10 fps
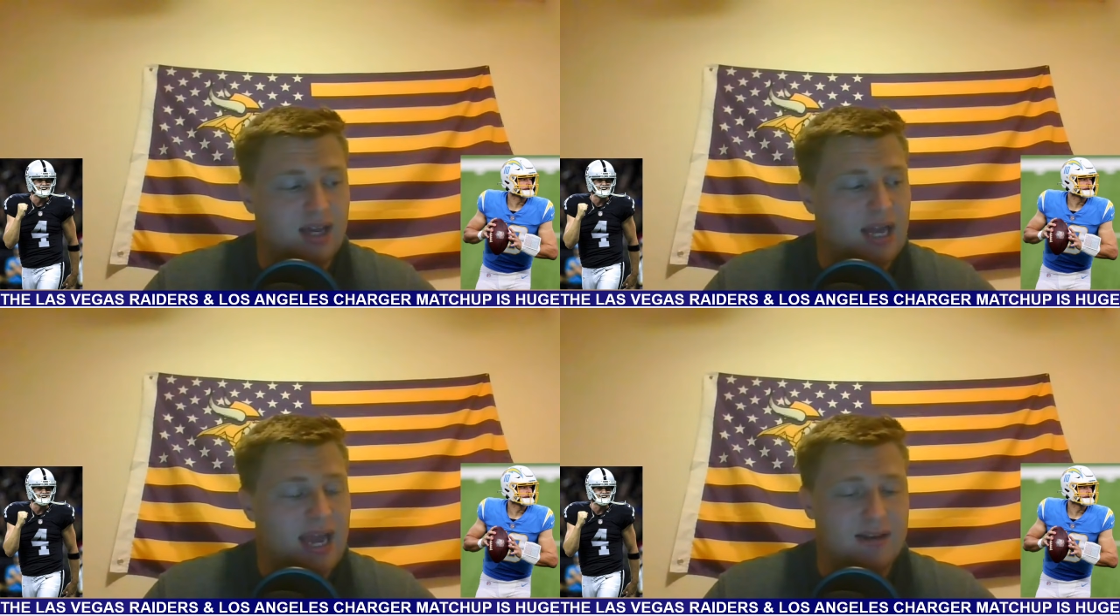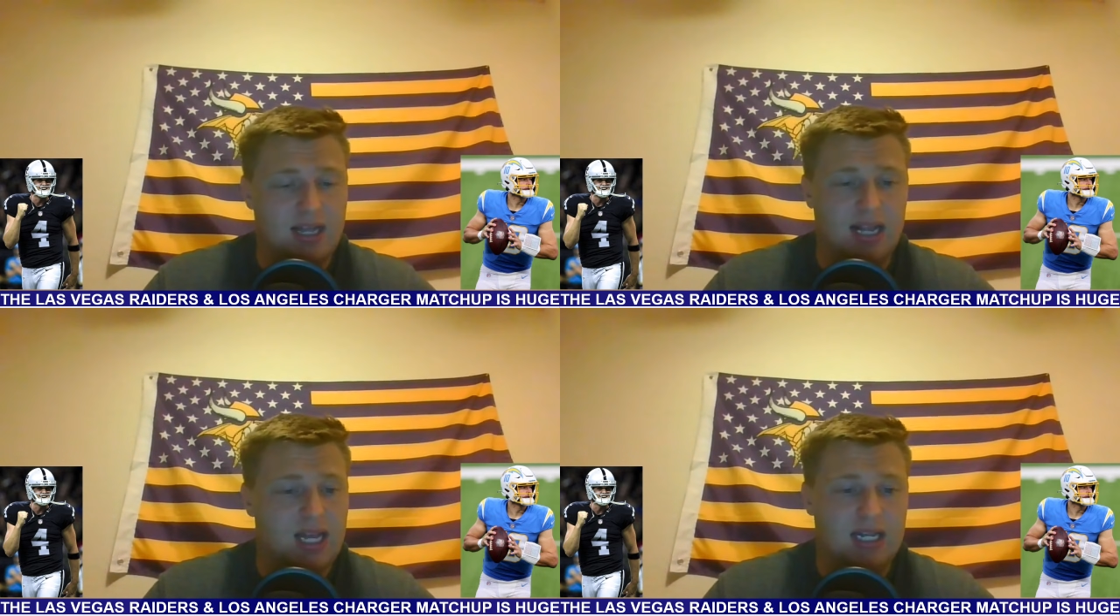I, have
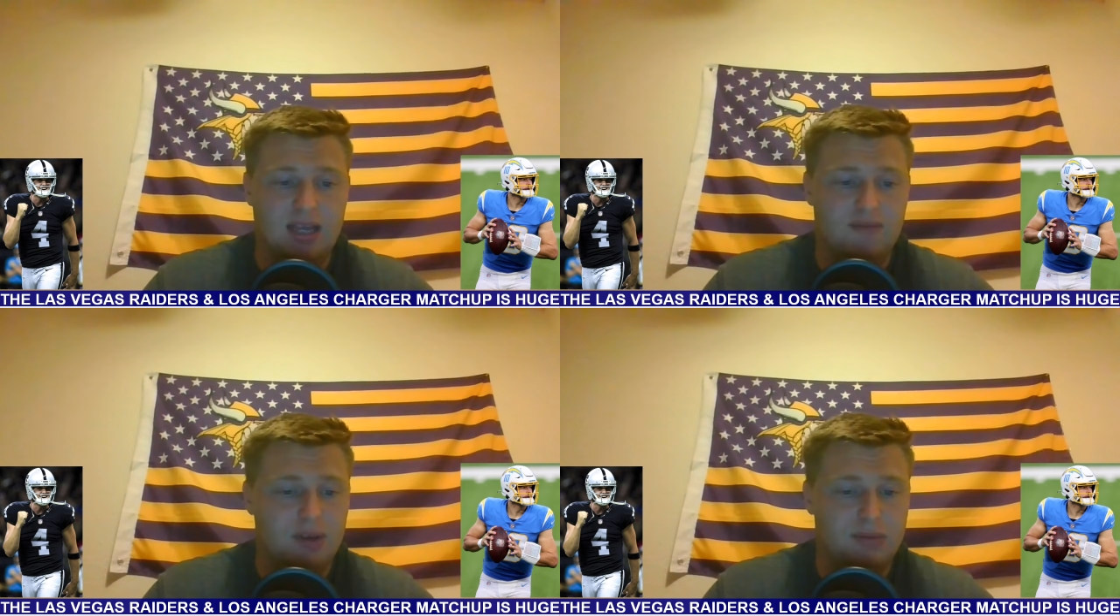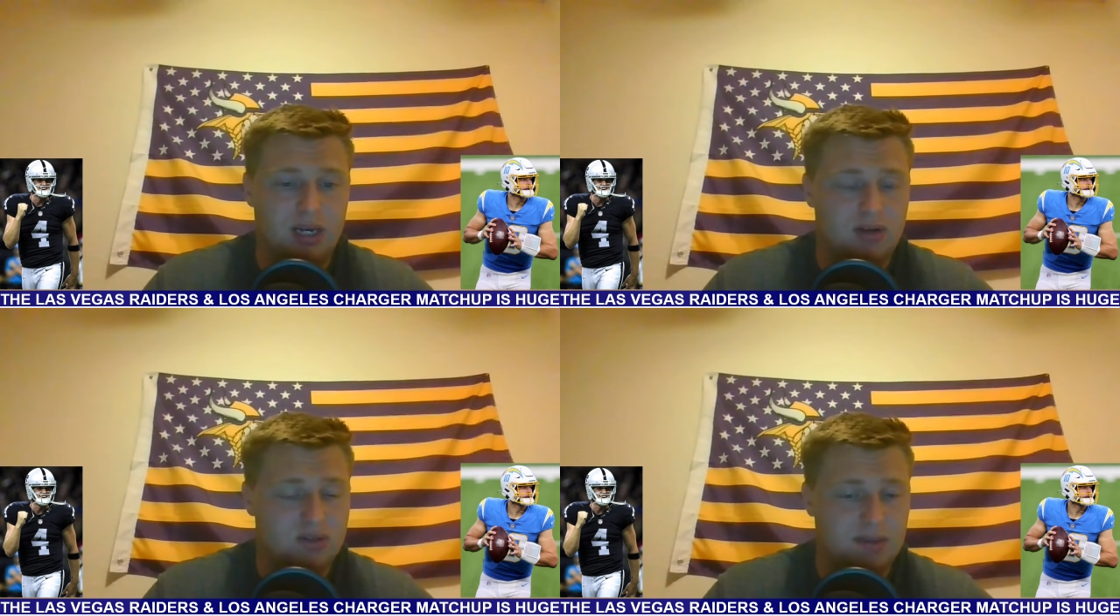got a lot of love for the
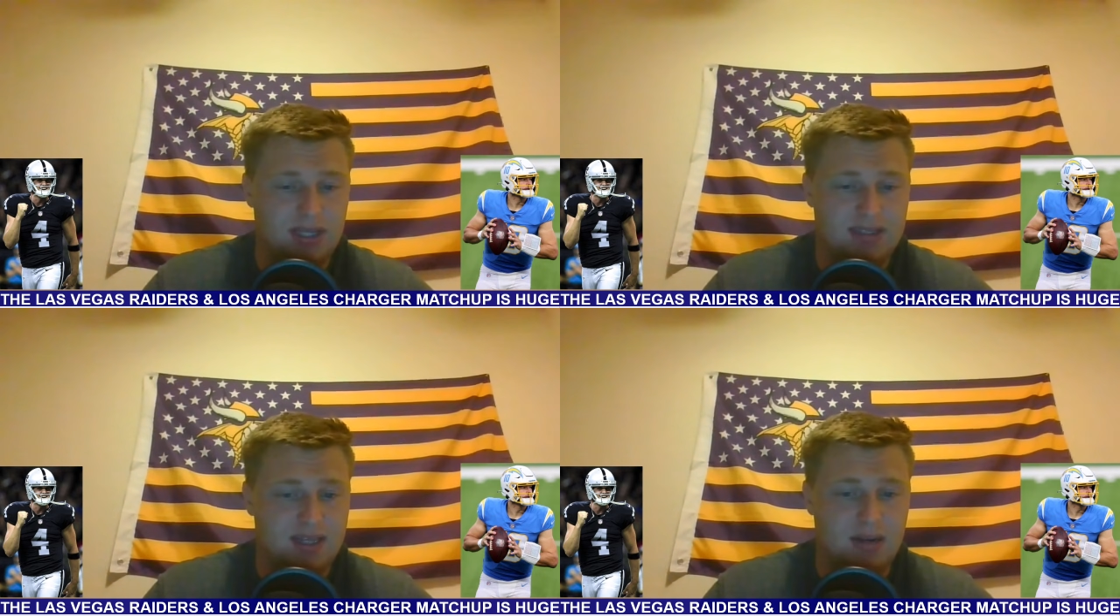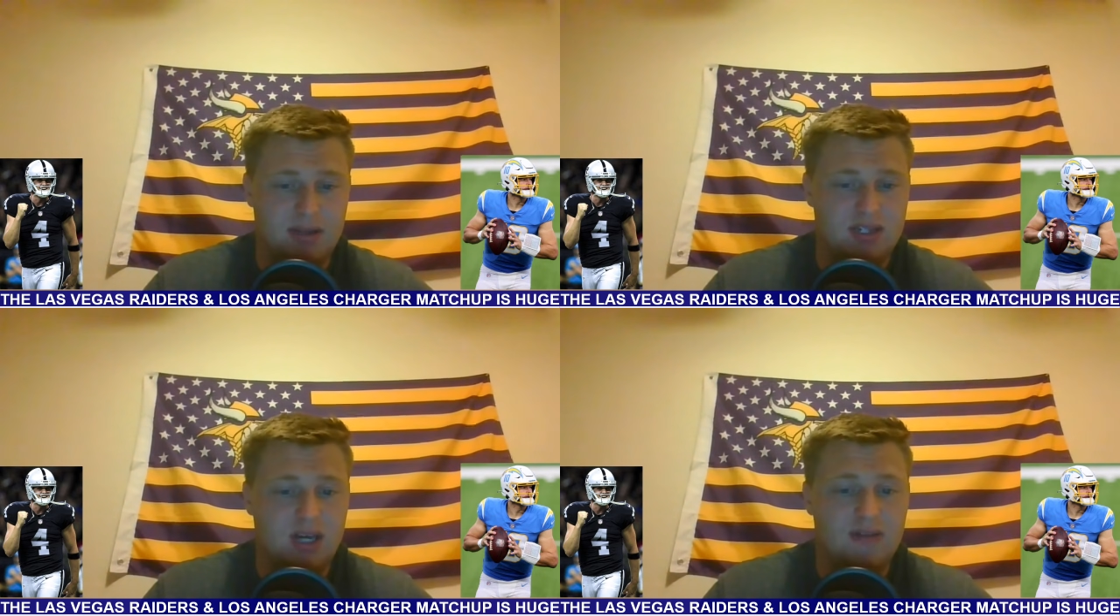Broncos, but that's going to
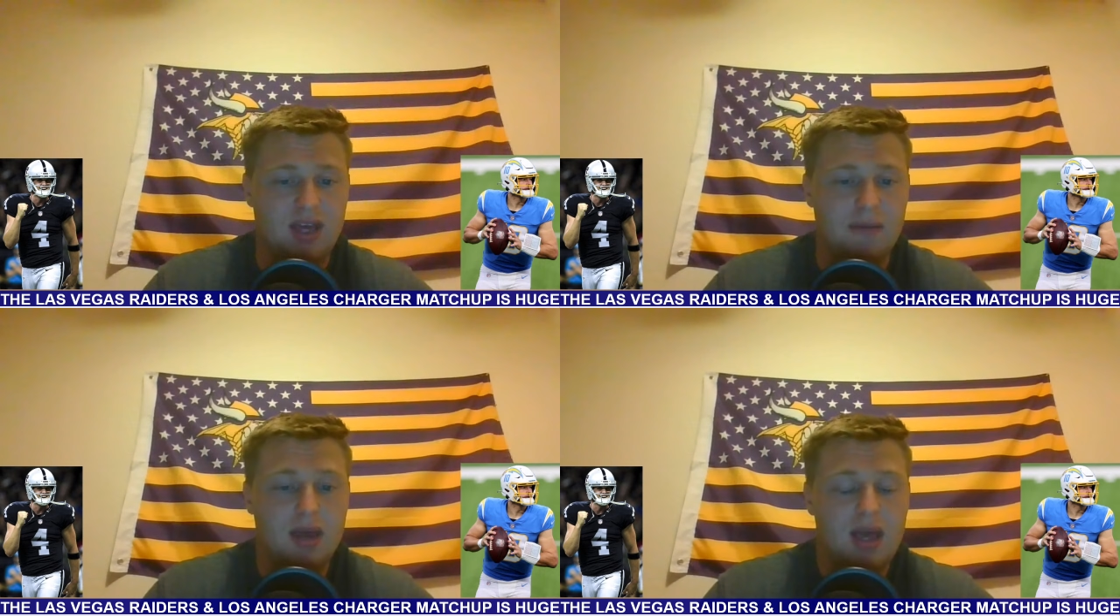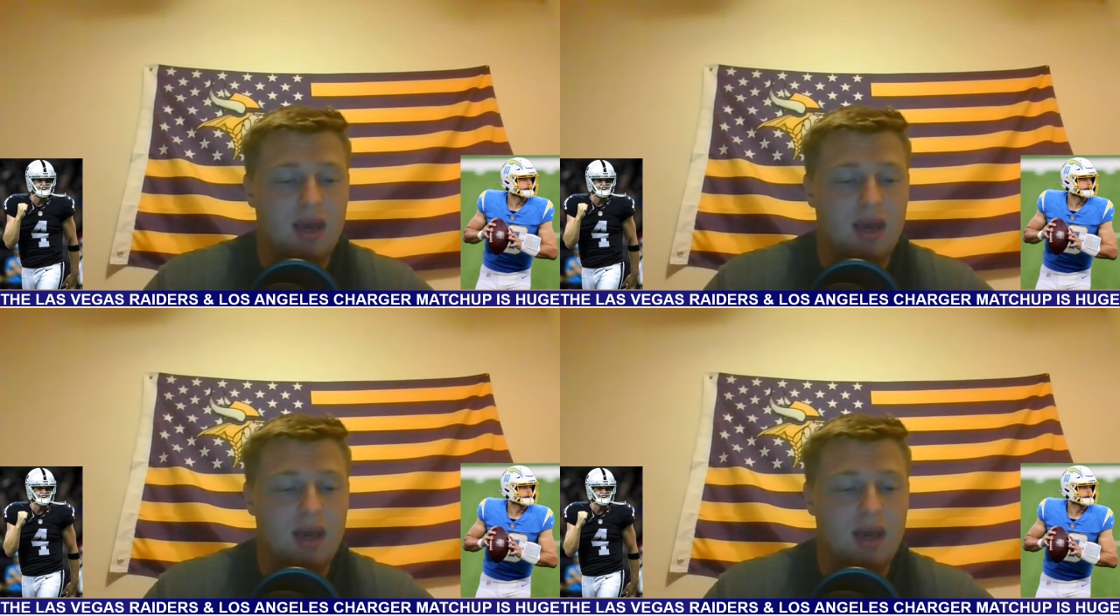be a tough game.